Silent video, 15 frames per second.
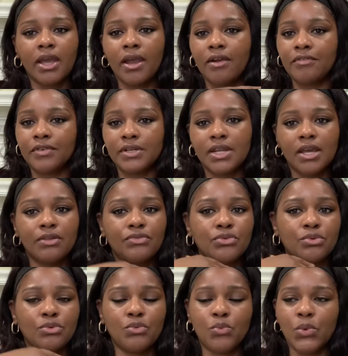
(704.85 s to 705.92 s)
every day
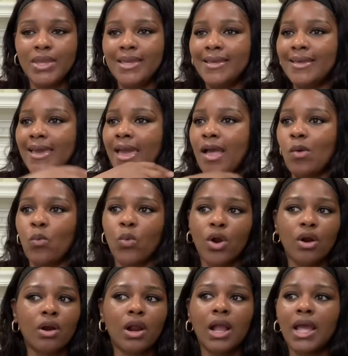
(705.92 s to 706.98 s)
through the week at
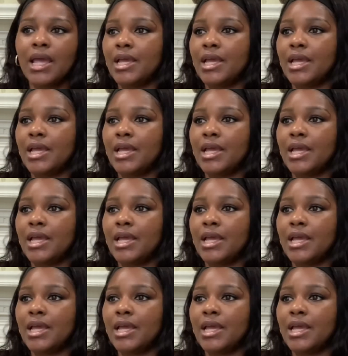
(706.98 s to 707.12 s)
work.